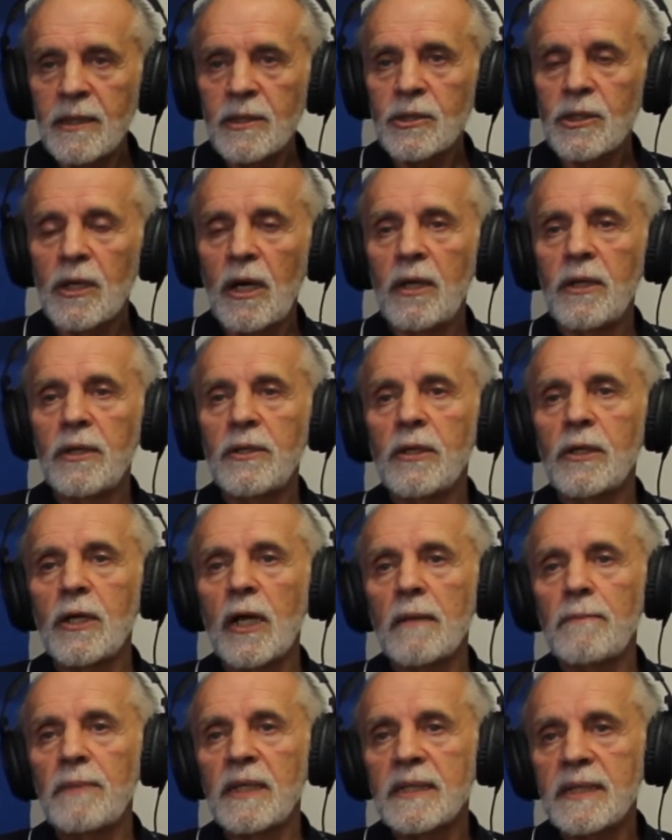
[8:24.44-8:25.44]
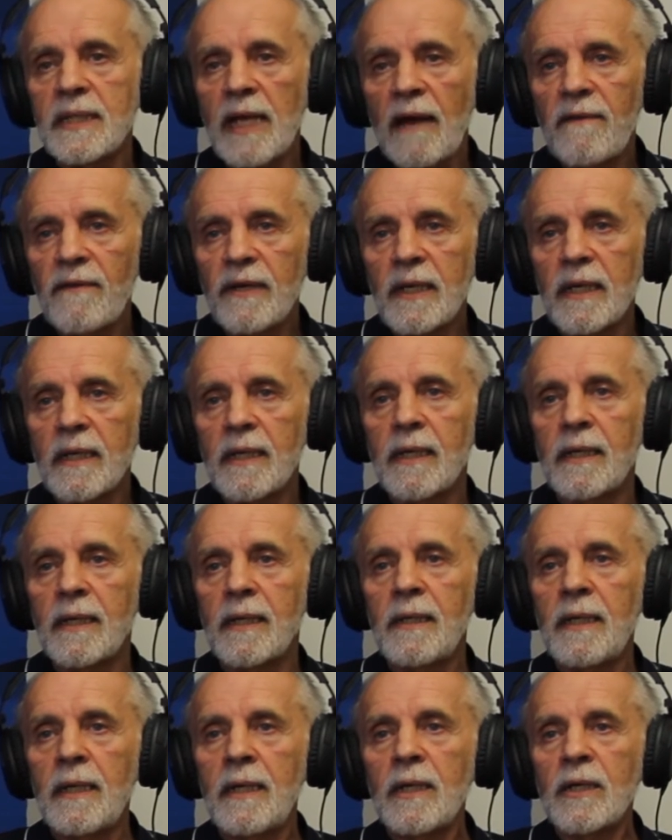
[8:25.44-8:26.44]
So you've got to be savvy.
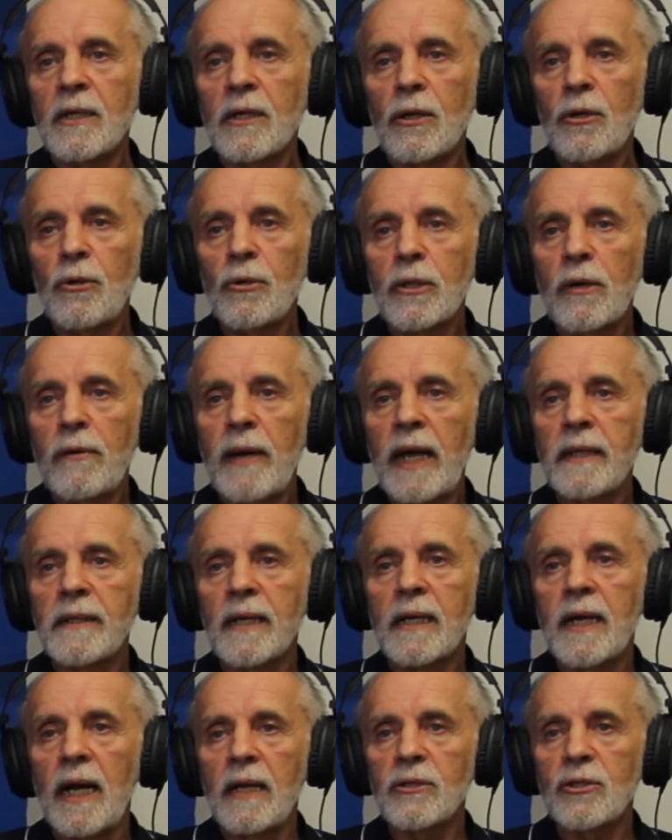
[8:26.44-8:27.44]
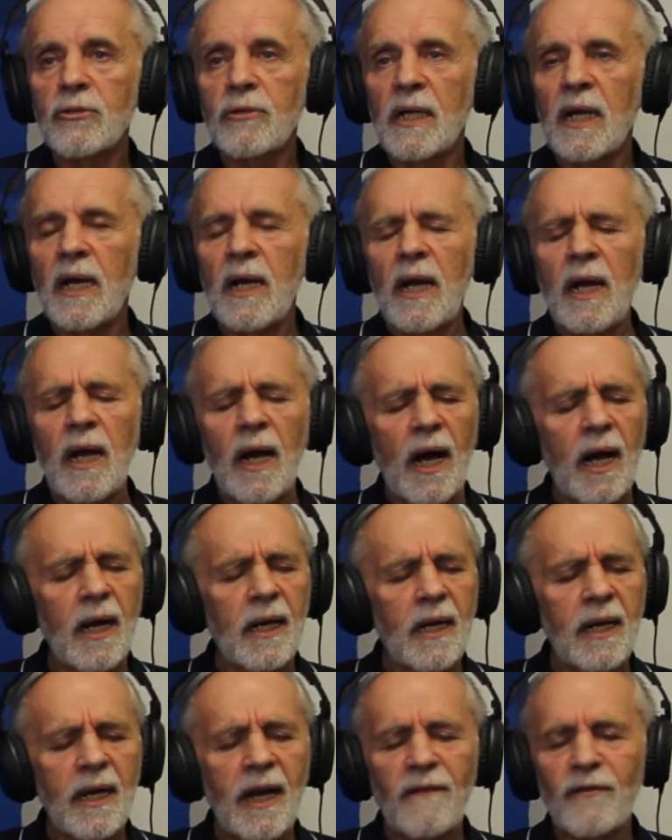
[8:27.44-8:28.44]
Look around the country. I
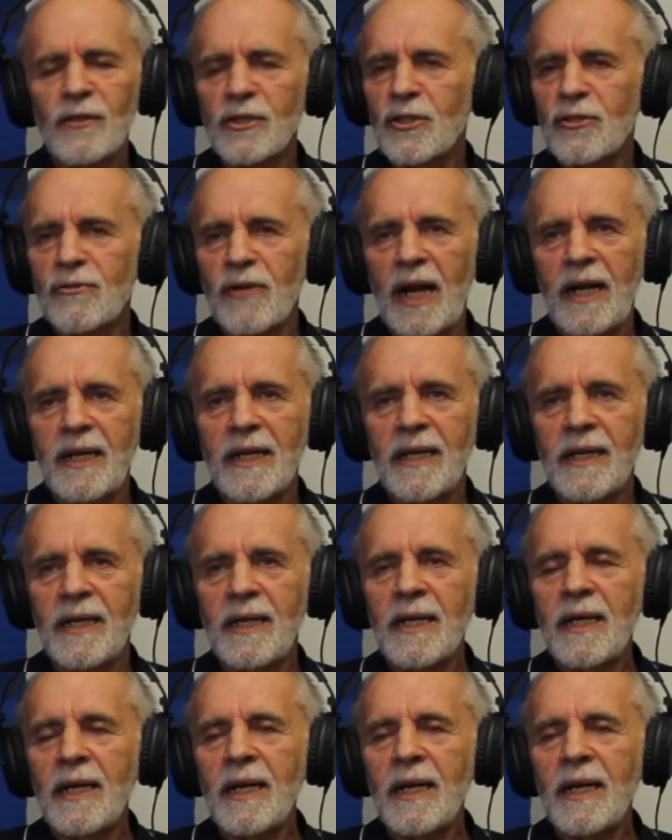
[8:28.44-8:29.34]
love Australia.